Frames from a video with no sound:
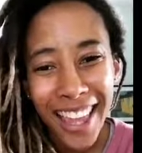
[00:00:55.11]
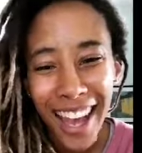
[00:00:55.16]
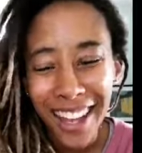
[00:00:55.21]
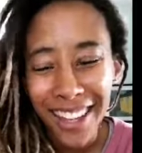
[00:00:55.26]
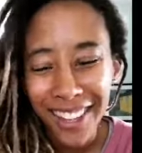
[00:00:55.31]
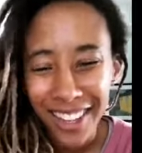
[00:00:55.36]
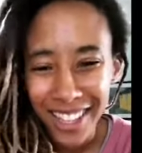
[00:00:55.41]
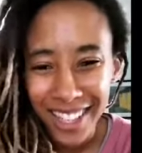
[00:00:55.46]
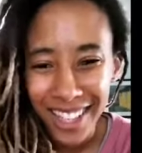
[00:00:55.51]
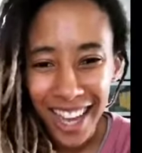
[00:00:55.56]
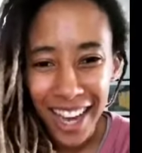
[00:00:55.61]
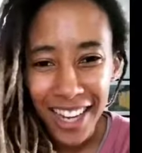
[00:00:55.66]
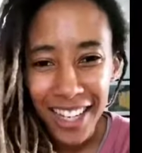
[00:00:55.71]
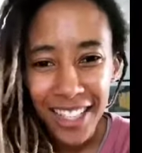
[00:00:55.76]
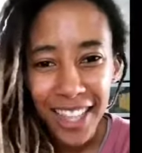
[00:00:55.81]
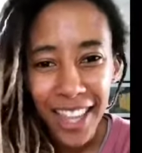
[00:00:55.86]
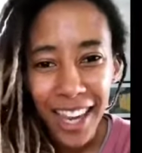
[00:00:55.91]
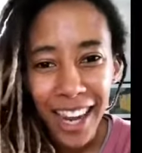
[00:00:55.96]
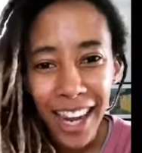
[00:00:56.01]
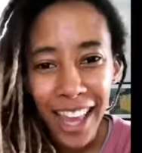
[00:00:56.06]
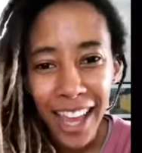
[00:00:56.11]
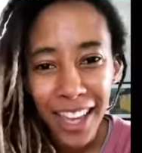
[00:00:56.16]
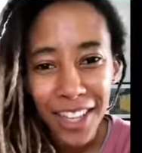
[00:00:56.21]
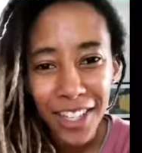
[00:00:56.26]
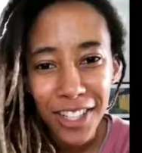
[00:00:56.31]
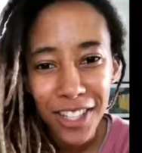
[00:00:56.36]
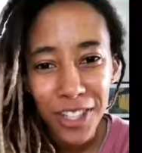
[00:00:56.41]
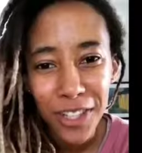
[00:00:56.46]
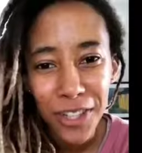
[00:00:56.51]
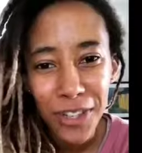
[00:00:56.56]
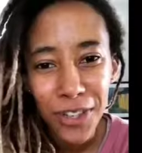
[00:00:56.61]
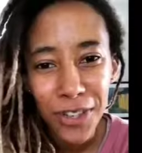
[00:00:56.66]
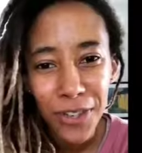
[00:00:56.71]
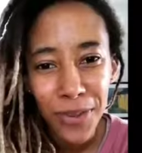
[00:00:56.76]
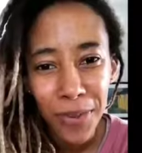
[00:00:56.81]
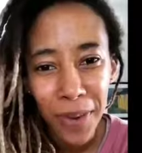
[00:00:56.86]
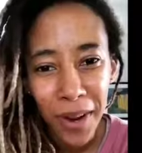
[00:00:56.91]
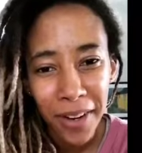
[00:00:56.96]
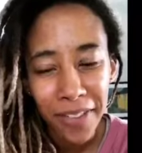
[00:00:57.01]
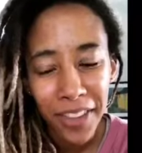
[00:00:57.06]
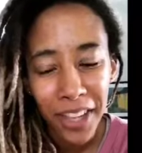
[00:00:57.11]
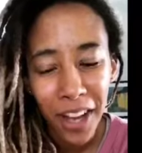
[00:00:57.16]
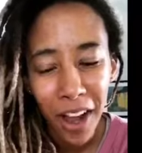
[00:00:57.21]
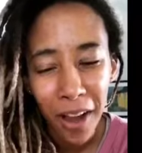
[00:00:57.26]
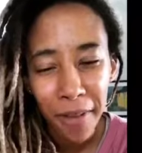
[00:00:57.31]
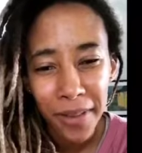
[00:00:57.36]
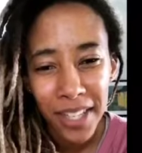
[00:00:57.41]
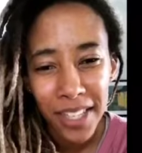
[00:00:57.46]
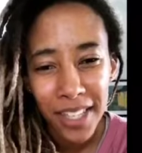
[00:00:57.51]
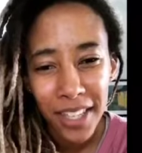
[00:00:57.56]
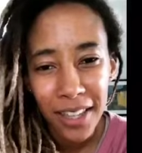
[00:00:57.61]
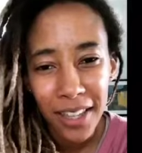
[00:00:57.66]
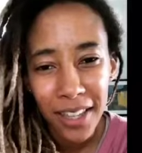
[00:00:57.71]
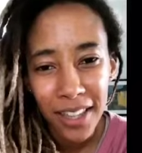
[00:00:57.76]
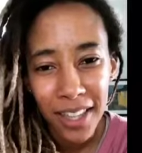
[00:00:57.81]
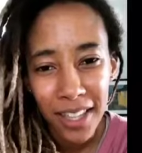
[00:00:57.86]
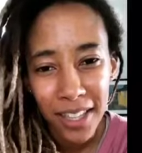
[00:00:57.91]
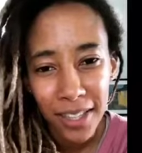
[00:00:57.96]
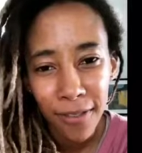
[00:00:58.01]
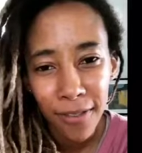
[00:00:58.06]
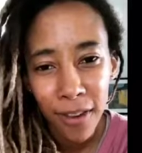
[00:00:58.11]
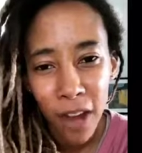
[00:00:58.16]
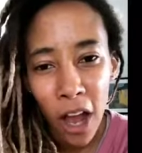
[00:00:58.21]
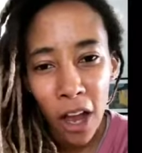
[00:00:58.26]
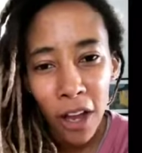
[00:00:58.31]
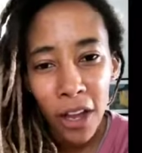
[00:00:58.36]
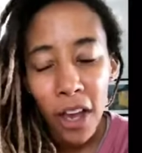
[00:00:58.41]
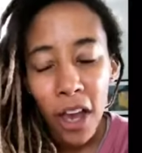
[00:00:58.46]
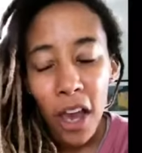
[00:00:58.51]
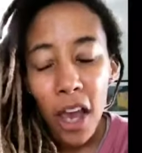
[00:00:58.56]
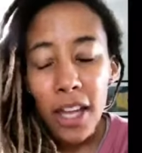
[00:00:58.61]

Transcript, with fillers: I'll attach the link to one of the comments in this vlog,